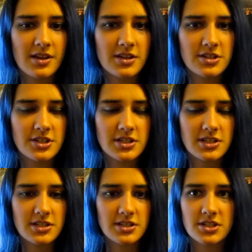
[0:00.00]

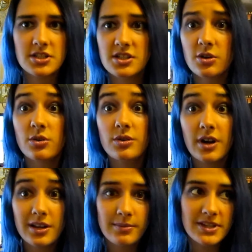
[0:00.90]
She's
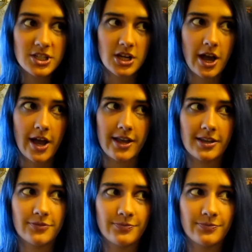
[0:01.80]
incredibly shy,